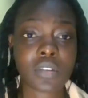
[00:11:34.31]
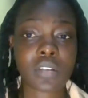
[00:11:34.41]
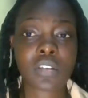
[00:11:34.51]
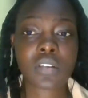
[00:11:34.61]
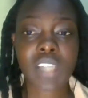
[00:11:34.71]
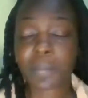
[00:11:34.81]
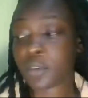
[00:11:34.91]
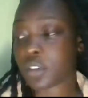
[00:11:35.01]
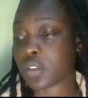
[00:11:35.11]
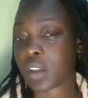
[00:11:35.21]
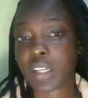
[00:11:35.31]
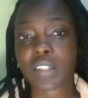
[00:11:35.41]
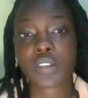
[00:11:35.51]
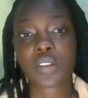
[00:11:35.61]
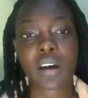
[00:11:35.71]
tap onto that,
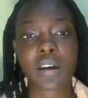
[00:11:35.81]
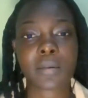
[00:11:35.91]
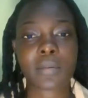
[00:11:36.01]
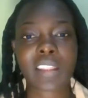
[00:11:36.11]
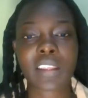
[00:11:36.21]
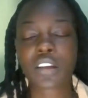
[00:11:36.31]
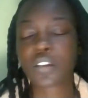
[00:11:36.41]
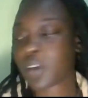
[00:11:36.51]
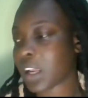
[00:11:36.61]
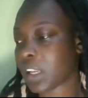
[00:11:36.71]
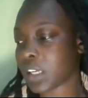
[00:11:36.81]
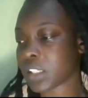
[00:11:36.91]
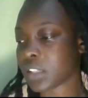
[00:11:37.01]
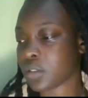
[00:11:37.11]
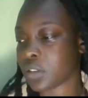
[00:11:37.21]
uh, I think you've
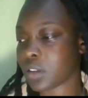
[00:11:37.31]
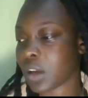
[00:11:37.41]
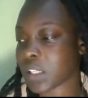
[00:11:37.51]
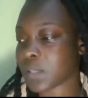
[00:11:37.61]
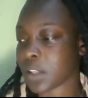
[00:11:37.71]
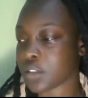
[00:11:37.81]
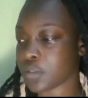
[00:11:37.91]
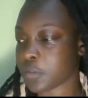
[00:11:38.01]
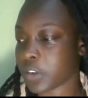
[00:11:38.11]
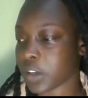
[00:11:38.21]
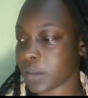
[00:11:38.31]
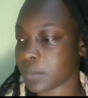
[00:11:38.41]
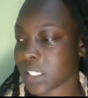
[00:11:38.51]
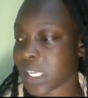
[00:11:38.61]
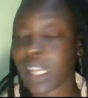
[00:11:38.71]
highlighted on aspects of
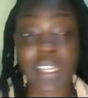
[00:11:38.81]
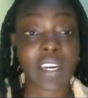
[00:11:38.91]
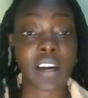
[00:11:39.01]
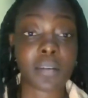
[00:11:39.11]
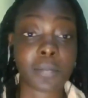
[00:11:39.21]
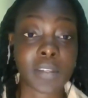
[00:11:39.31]
um, scaling up,